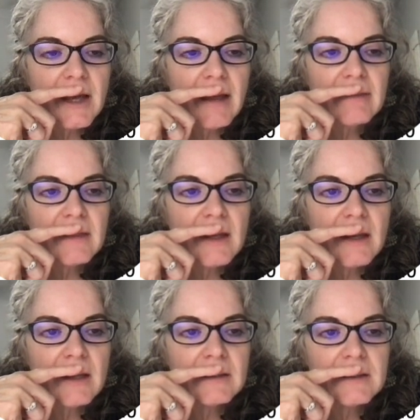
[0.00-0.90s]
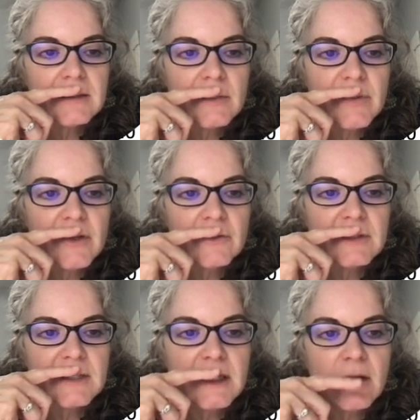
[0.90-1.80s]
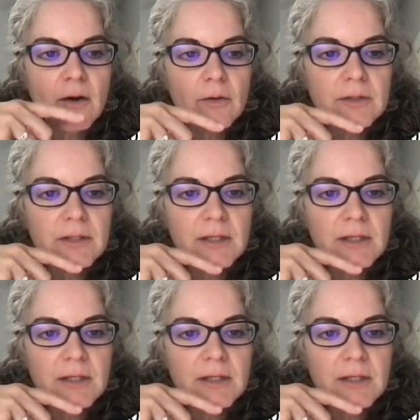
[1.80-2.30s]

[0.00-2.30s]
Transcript: and then the CPU decodes